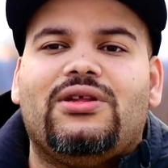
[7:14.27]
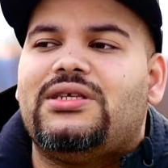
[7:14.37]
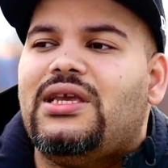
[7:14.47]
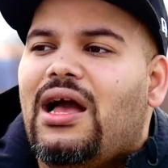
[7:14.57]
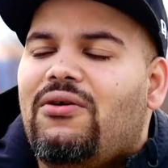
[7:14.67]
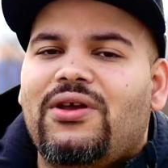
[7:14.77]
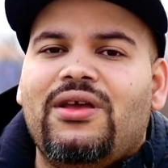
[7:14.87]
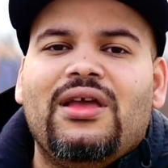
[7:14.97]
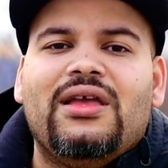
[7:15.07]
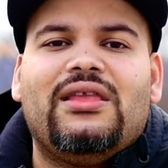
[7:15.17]
Let's see how it,
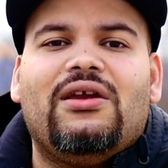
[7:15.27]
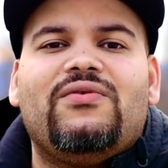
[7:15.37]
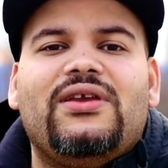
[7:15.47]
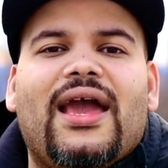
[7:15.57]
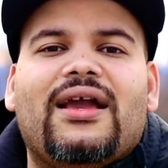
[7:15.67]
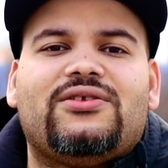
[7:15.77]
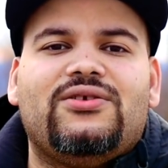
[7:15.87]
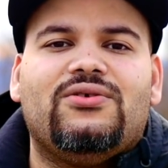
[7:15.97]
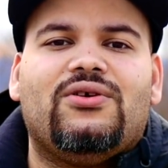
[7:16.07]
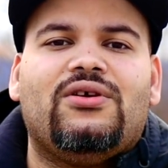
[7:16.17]
they react
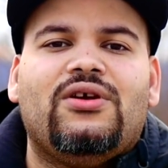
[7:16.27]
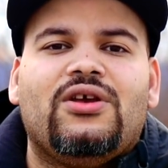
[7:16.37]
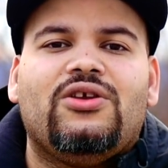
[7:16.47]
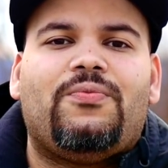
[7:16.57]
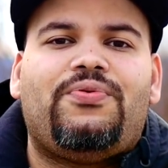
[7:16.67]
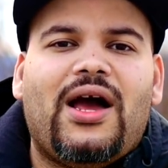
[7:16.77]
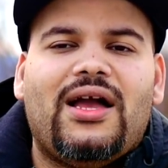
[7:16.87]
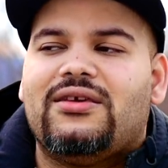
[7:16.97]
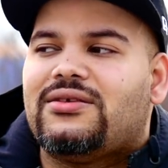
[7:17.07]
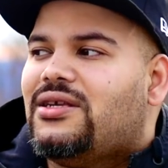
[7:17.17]
to your your
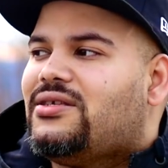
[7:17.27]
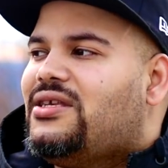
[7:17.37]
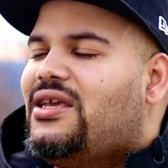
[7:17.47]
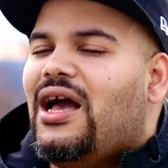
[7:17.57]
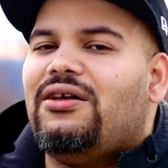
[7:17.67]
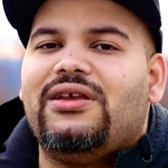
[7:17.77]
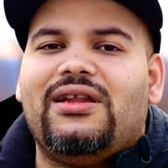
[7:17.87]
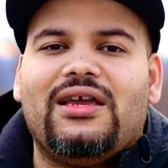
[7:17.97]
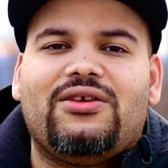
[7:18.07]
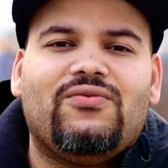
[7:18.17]
projects. Let's see how they
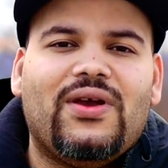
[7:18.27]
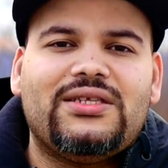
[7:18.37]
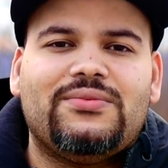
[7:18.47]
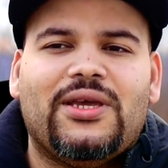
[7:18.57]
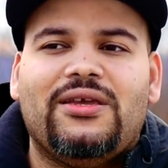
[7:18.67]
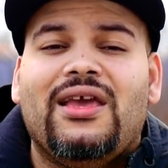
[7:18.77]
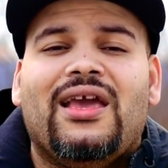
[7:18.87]
like your resume.